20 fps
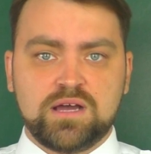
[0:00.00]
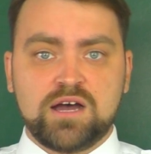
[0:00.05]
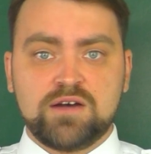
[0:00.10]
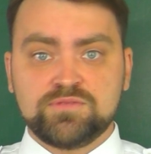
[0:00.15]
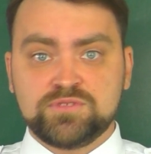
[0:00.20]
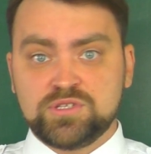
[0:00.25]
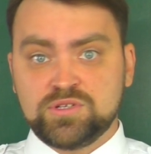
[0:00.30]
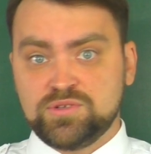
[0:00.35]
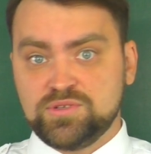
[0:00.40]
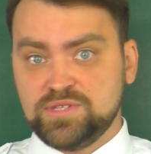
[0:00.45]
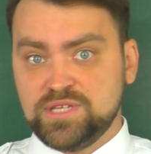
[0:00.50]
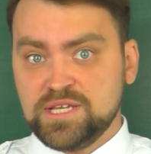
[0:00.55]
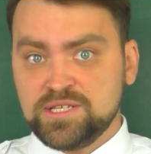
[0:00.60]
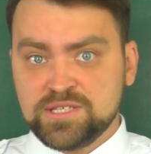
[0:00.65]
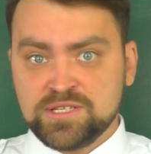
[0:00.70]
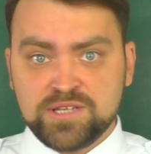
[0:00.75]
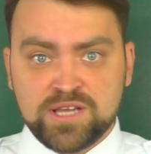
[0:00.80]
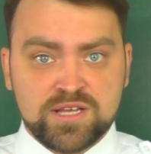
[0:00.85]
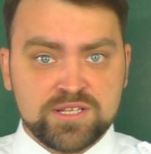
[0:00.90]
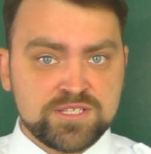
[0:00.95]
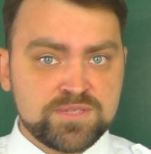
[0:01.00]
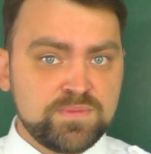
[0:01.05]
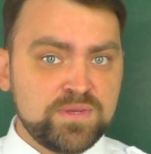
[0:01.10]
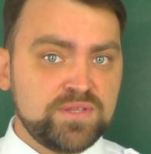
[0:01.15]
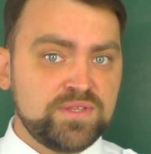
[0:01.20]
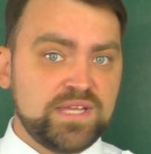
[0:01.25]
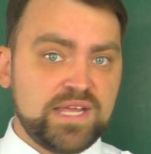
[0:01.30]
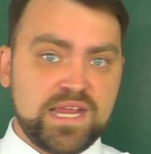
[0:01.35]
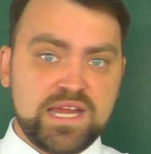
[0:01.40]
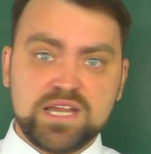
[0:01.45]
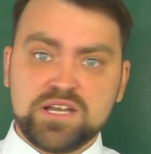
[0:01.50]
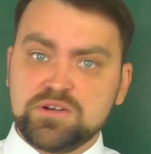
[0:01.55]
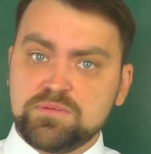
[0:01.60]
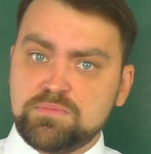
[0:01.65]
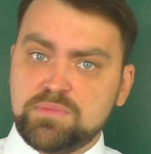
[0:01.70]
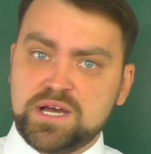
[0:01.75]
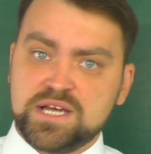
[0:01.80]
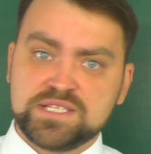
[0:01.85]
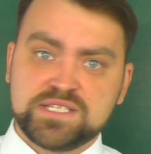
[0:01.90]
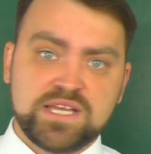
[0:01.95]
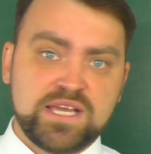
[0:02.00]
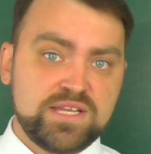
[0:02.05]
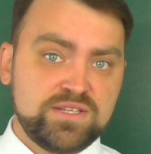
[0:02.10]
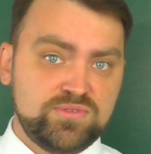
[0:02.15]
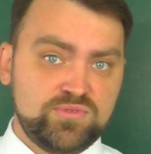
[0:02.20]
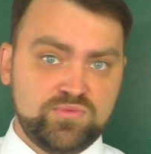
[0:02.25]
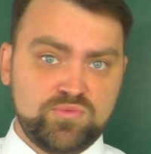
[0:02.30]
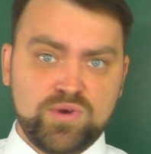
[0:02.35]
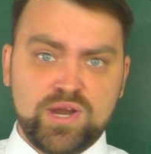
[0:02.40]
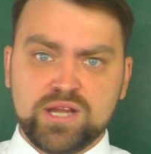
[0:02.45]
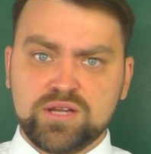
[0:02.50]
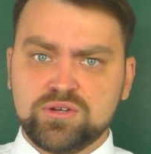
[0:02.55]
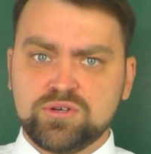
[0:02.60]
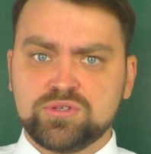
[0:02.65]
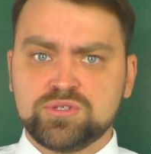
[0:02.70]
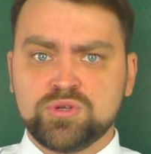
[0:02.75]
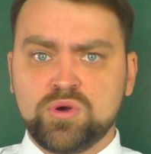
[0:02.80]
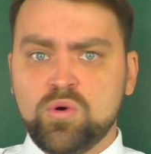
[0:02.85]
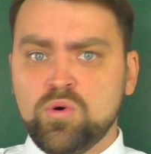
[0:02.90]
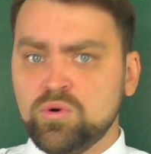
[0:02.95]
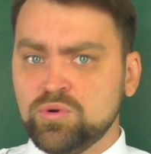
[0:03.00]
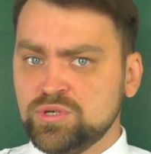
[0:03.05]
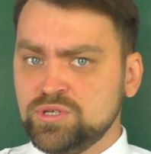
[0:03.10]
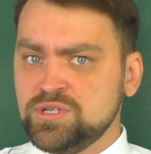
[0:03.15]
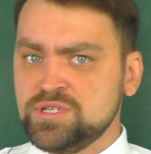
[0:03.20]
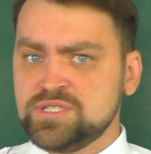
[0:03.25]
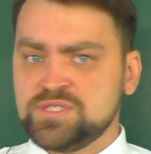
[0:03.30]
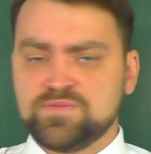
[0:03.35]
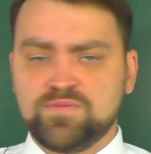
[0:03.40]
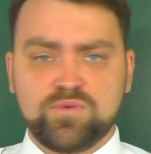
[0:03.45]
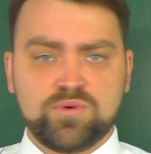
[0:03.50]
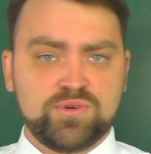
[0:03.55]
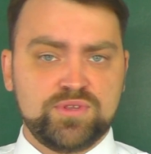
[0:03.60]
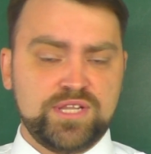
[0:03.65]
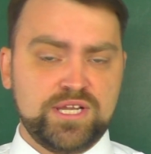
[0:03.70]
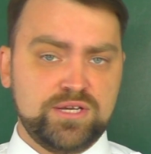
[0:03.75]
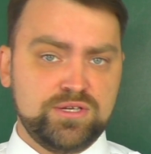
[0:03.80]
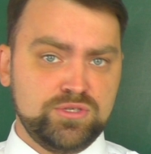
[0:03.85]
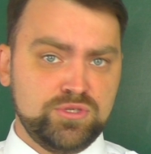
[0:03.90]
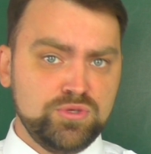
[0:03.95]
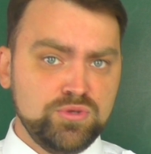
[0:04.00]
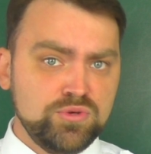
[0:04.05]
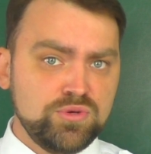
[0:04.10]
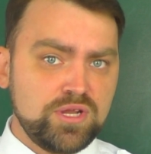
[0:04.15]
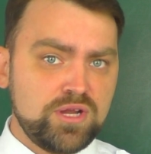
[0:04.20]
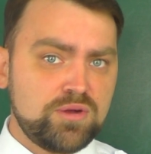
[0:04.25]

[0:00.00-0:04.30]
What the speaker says: After that announcement, the Airbus had record orders for their new